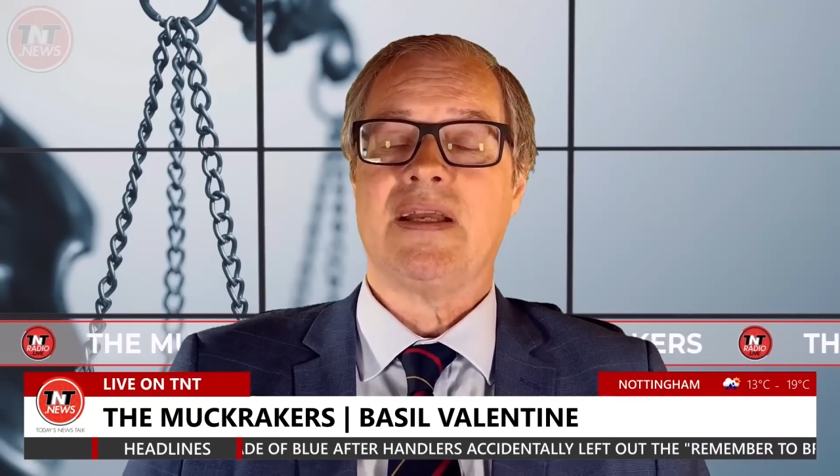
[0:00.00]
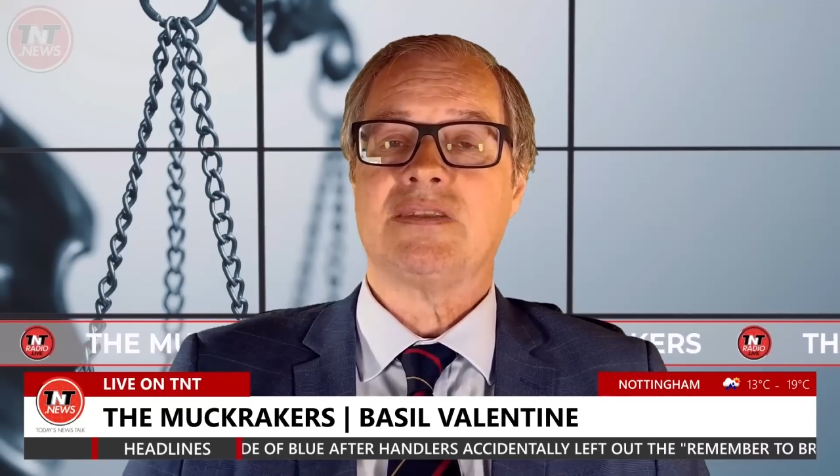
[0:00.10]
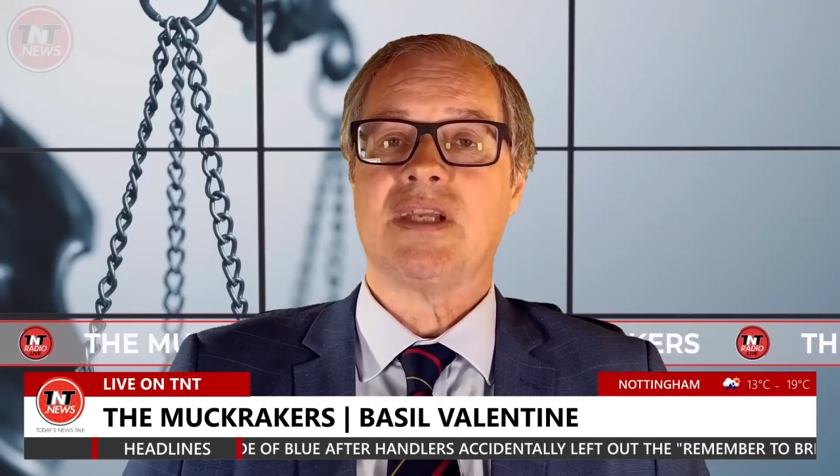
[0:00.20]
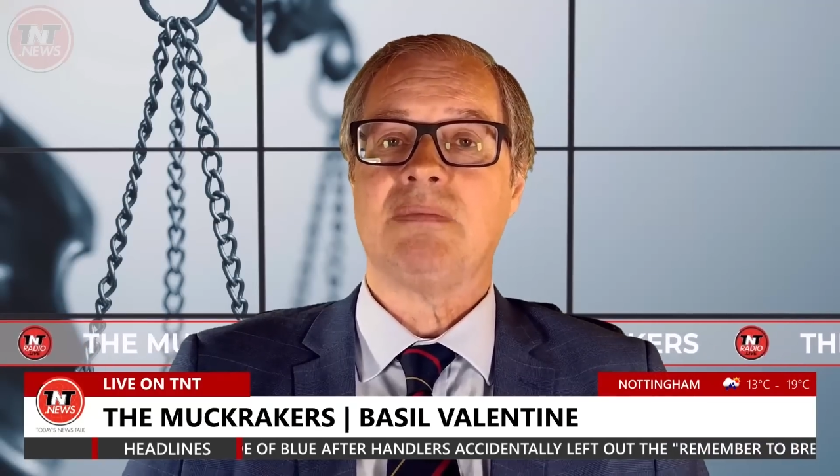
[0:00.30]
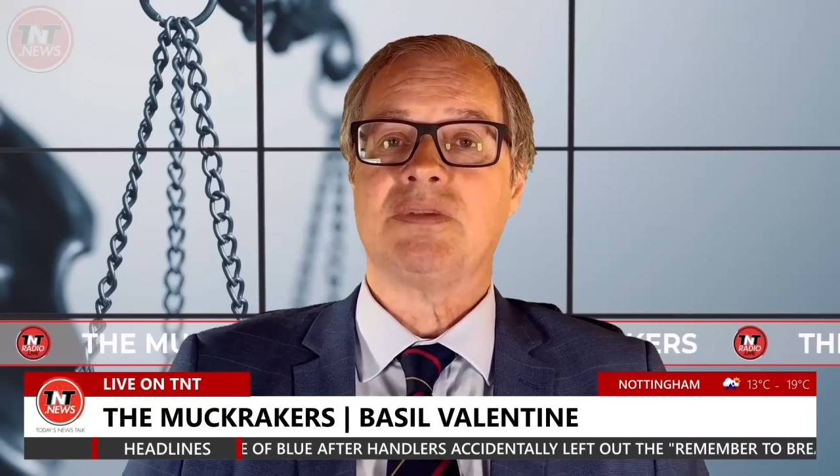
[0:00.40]

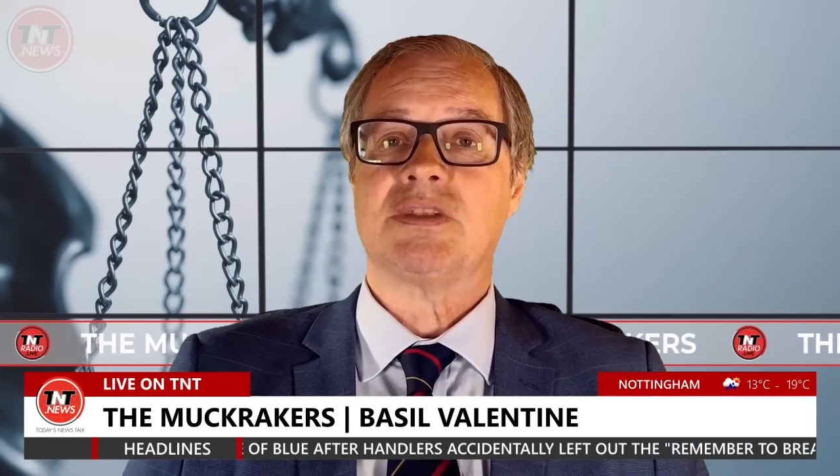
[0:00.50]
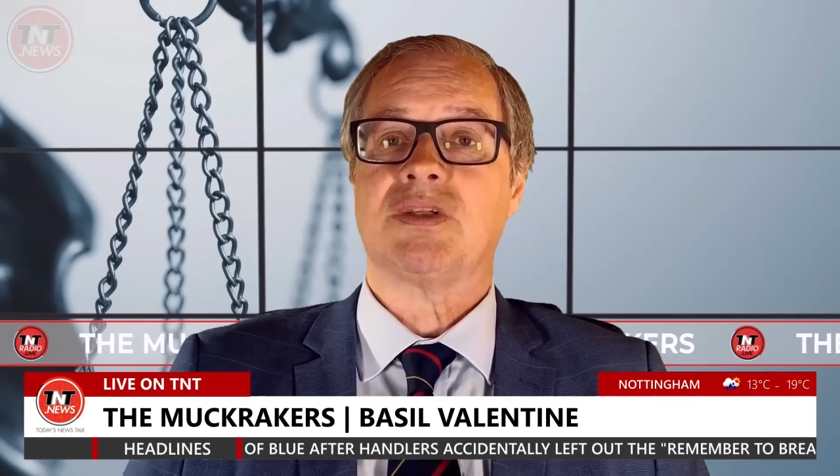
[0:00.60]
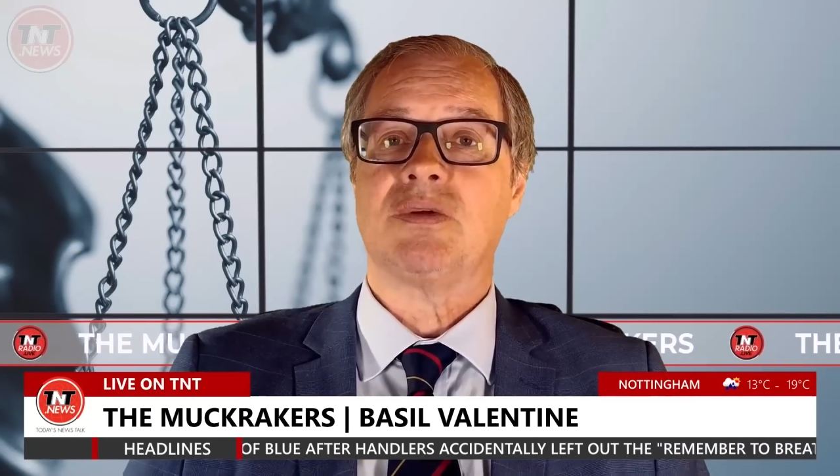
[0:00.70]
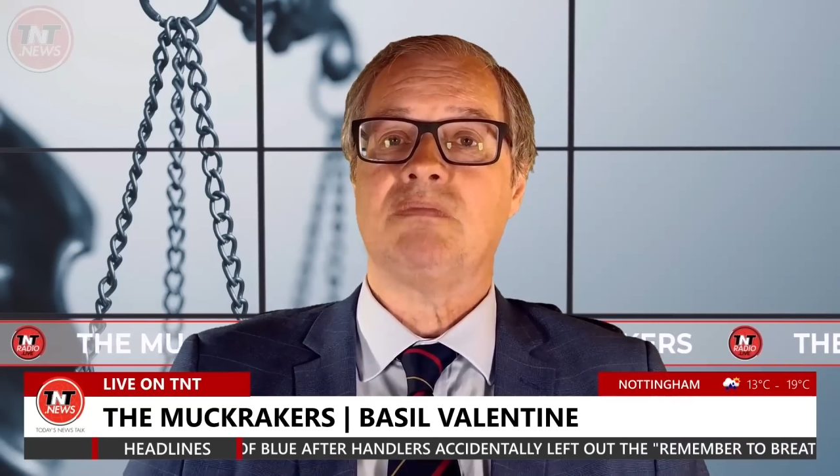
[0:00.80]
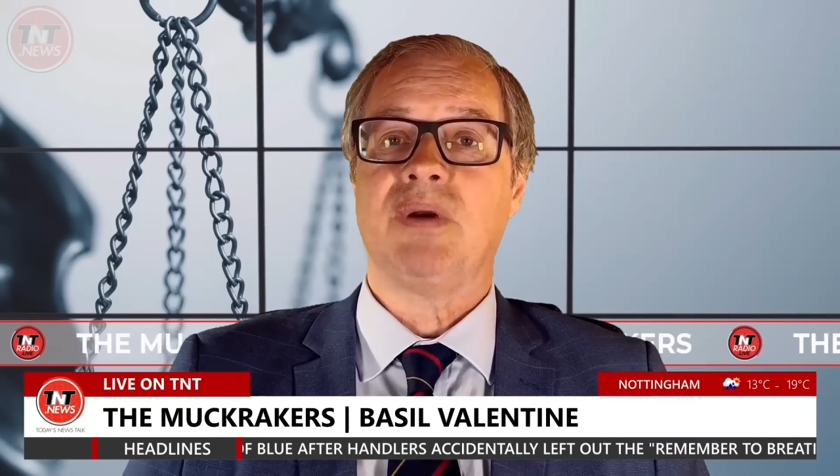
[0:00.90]
attempts
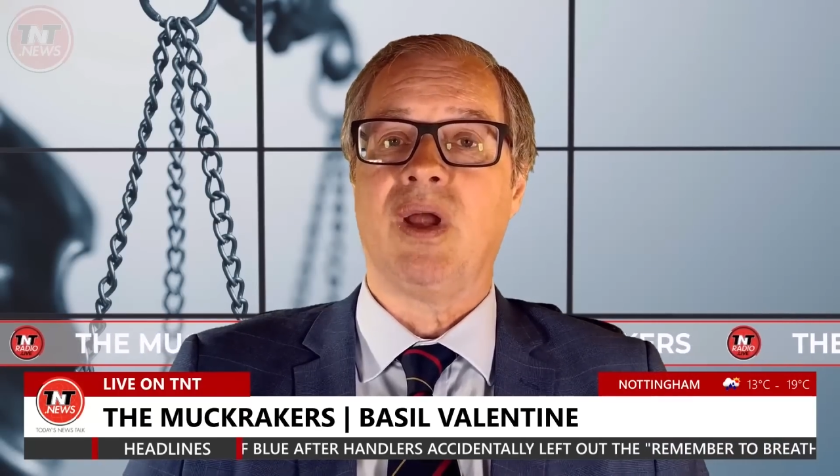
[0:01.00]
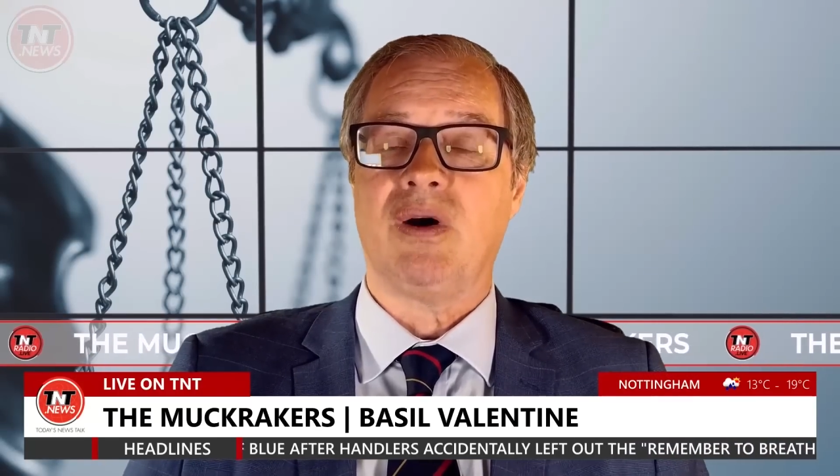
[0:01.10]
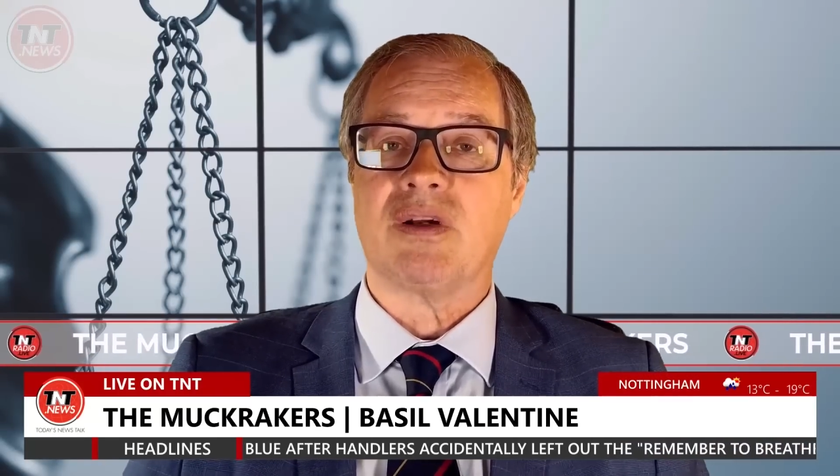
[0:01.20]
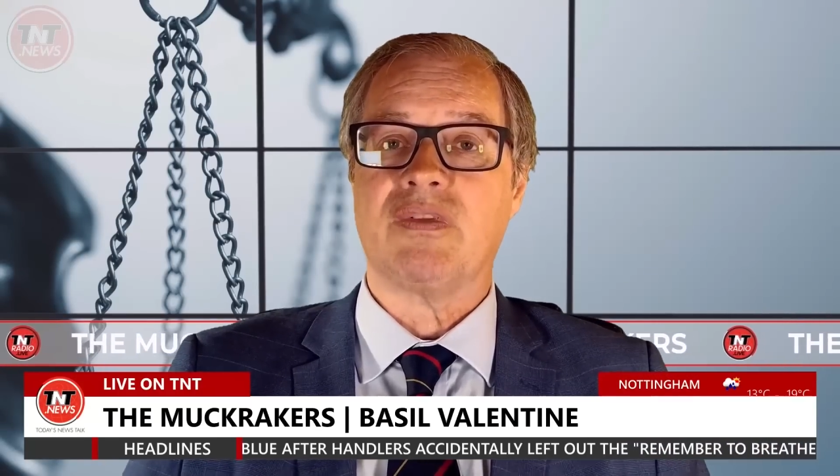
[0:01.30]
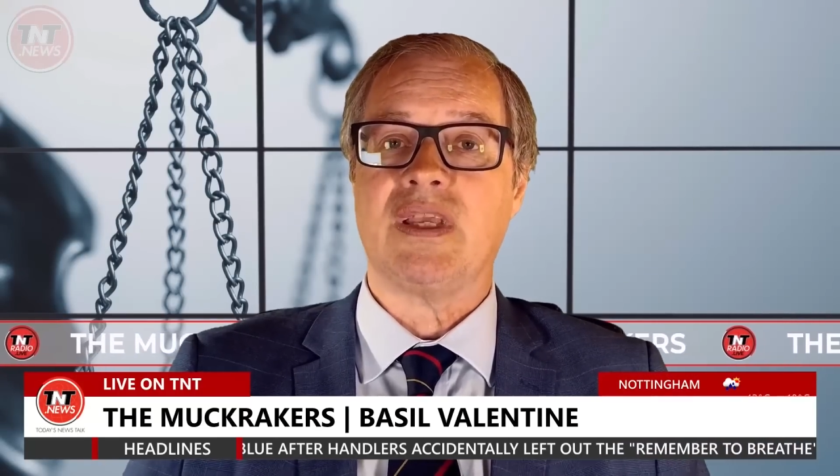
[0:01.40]
to
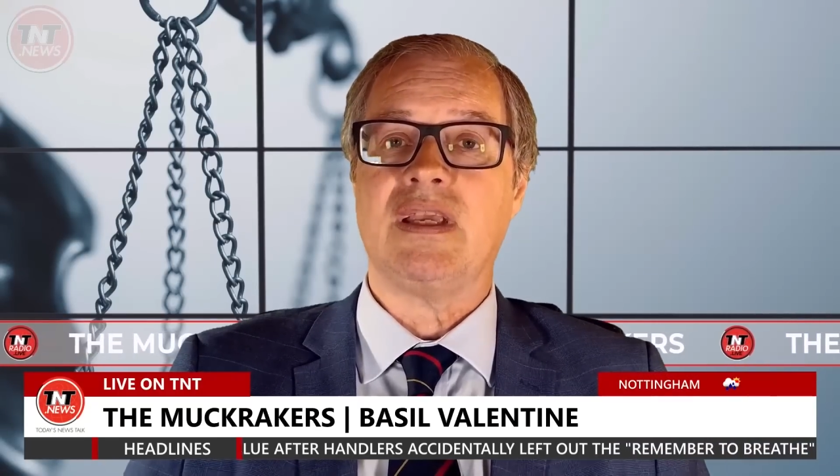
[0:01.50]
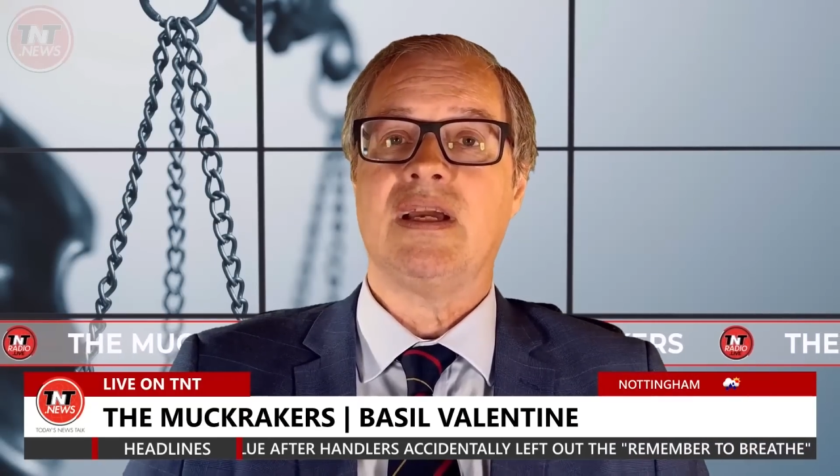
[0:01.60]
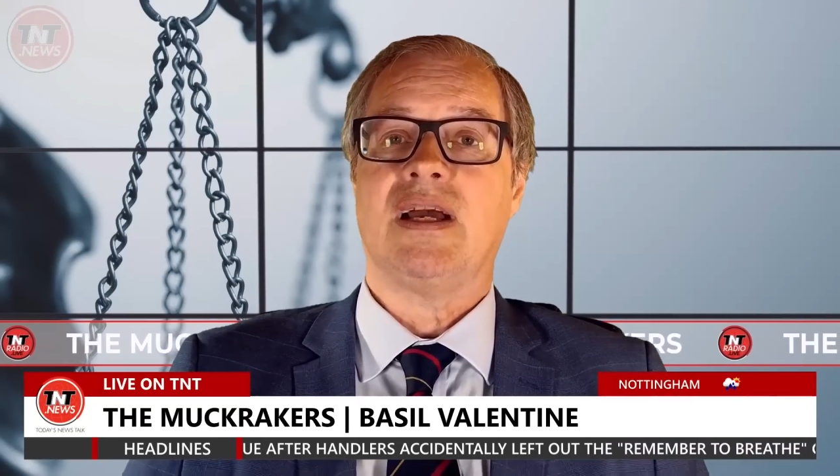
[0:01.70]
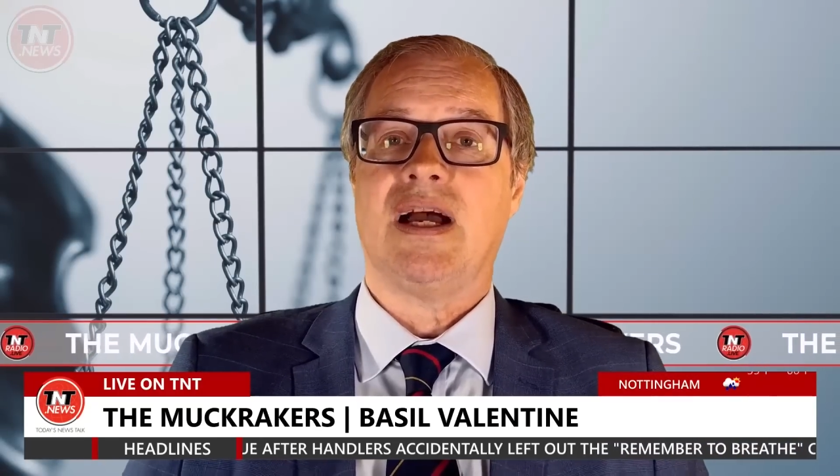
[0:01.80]
block the